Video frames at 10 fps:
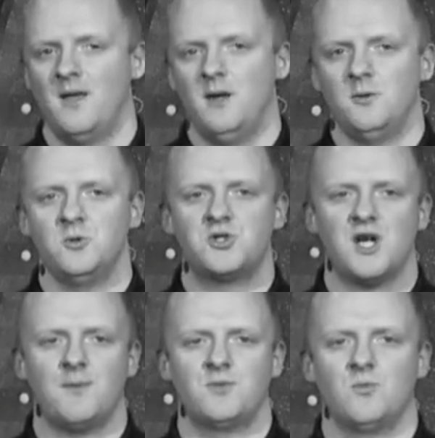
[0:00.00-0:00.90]
In Luke
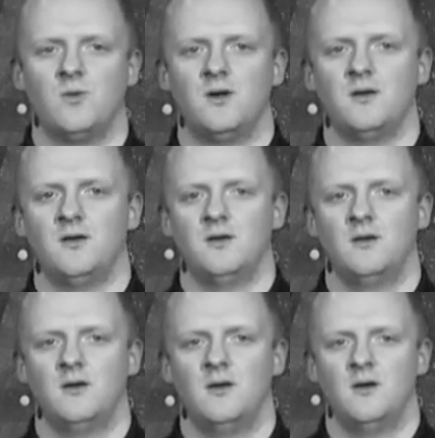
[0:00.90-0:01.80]
chapter 1,
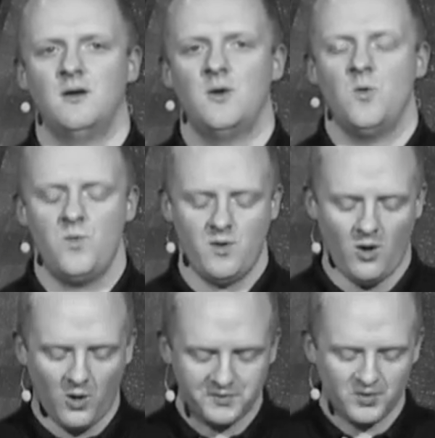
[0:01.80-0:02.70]
we are
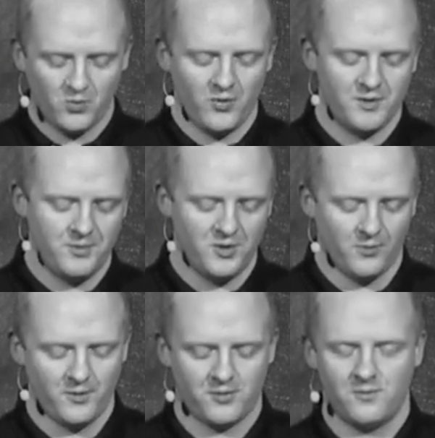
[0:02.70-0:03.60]
also going to be
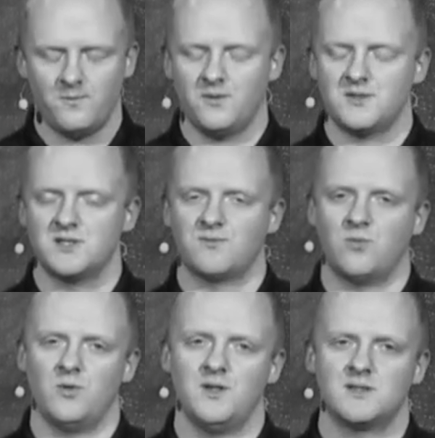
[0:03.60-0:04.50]
going through verses
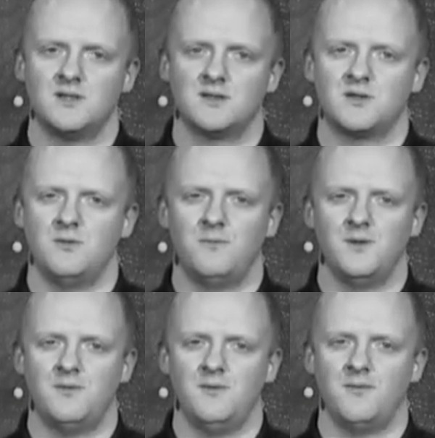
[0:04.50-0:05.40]
46 through
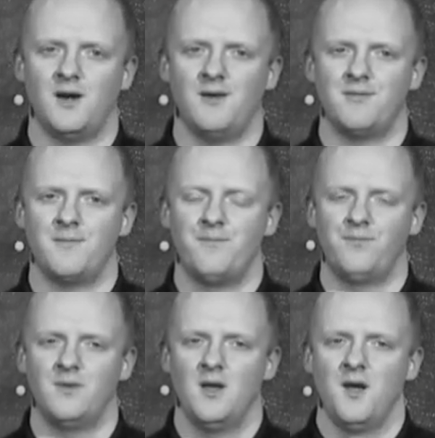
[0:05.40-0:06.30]
55.
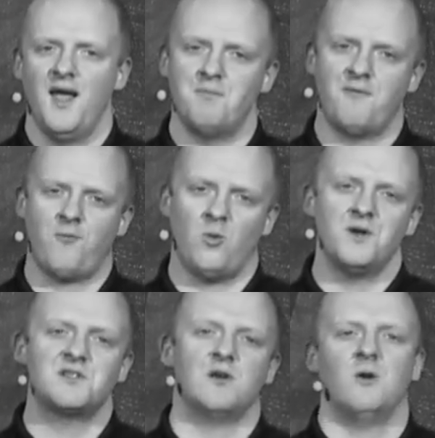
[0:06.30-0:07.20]
And before
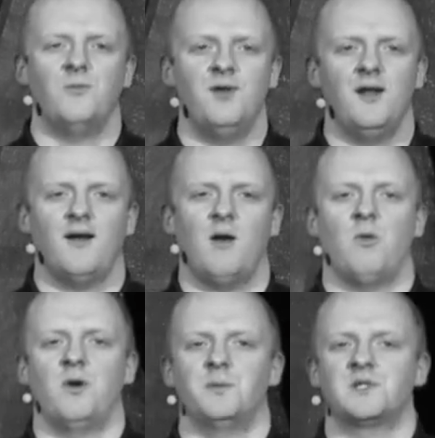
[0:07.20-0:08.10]
I start reading, I
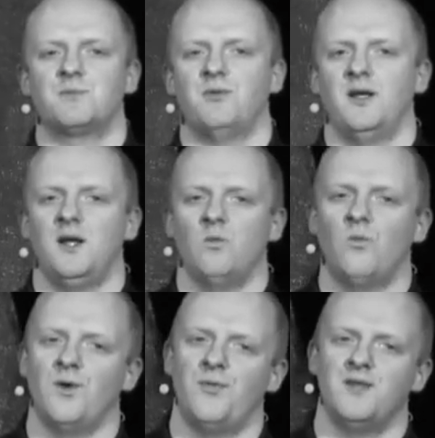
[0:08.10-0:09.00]
want to explain
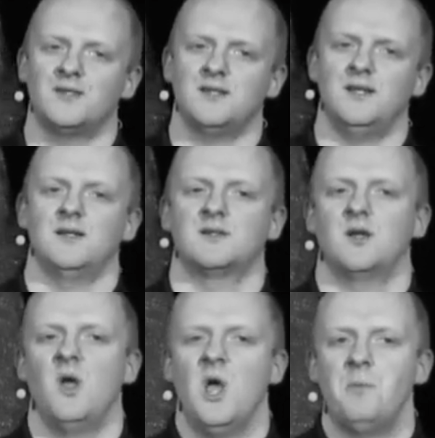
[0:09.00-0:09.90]
what this
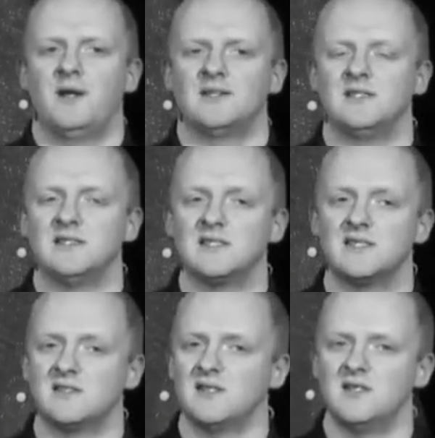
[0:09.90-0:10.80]
is, because this
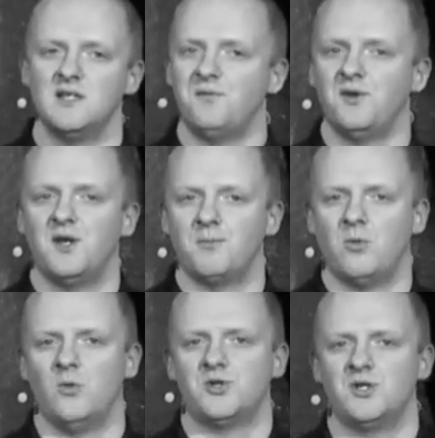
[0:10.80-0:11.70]
is a significant
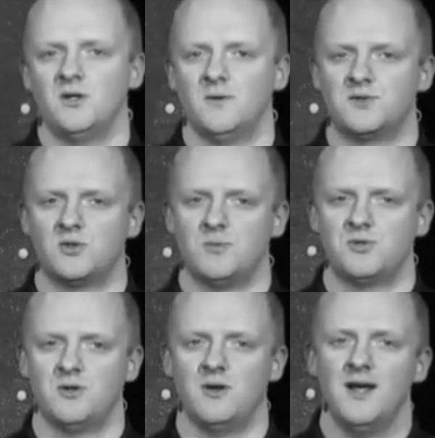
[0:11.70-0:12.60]
portion of
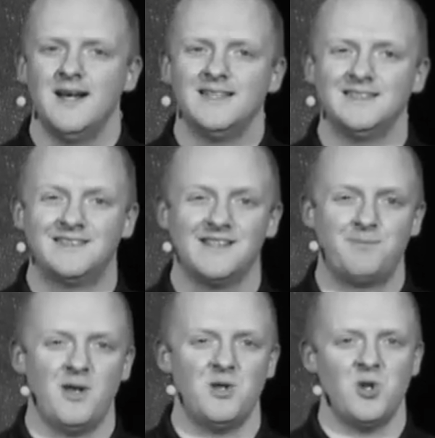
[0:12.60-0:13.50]
Scripture. This has
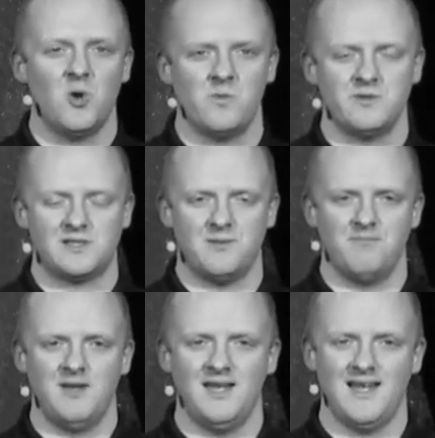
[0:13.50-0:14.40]
been known to
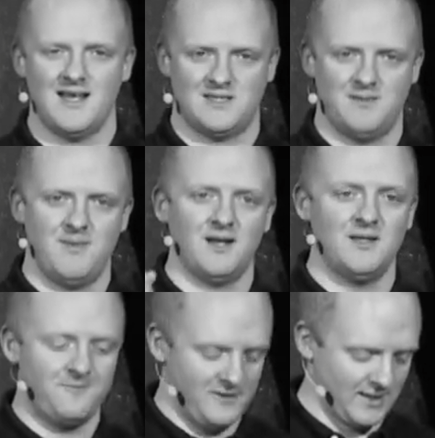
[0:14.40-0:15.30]
many as the
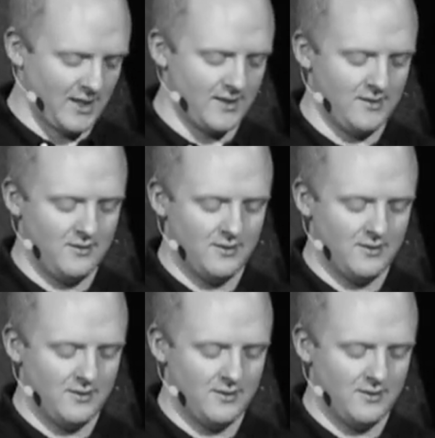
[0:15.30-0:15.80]
Magnificat.